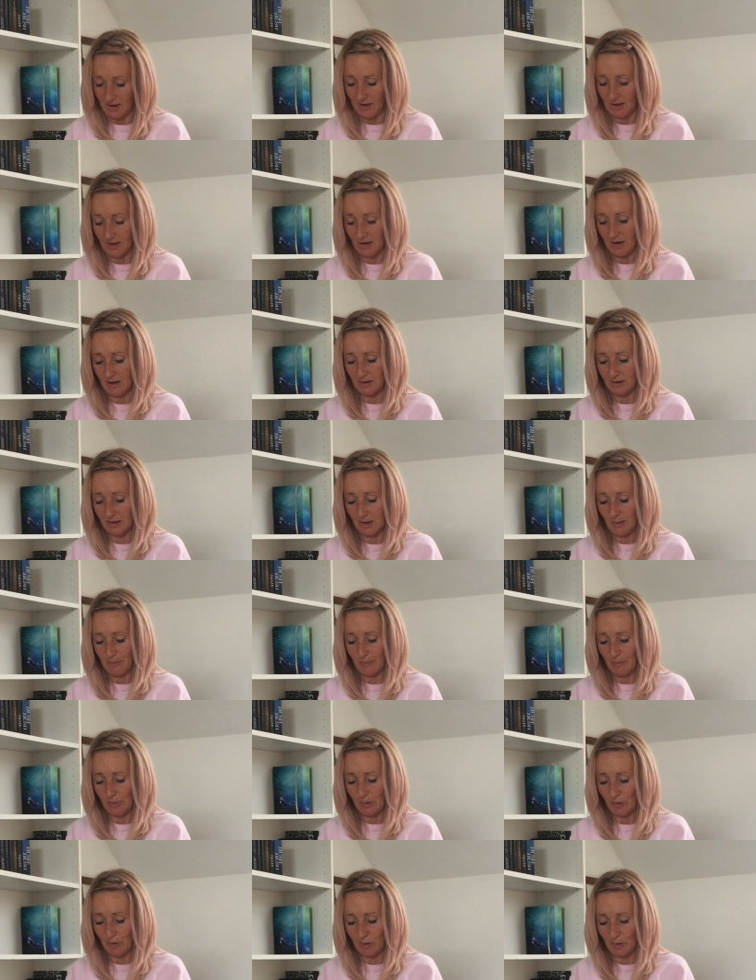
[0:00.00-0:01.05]
And there's a
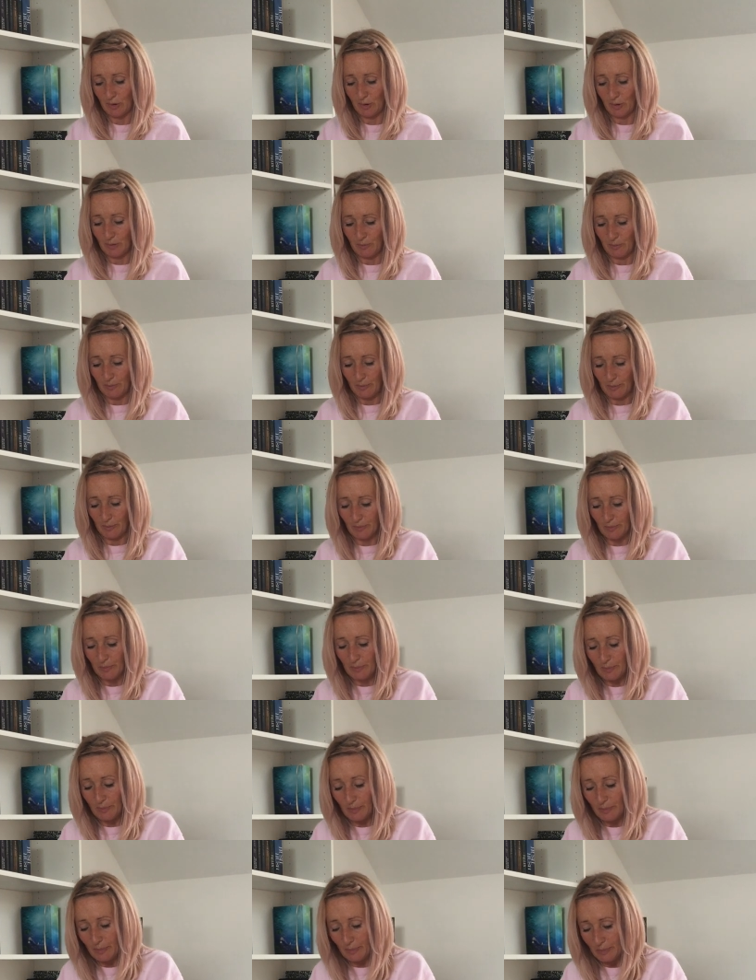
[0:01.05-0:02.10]
blue
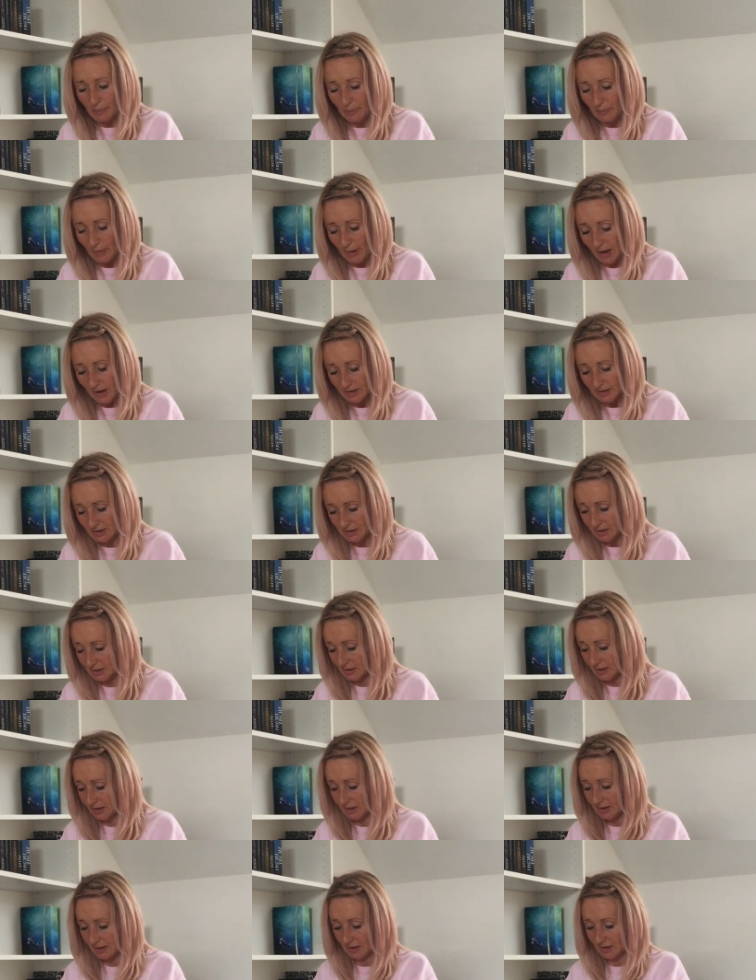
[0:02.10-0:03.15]
bus.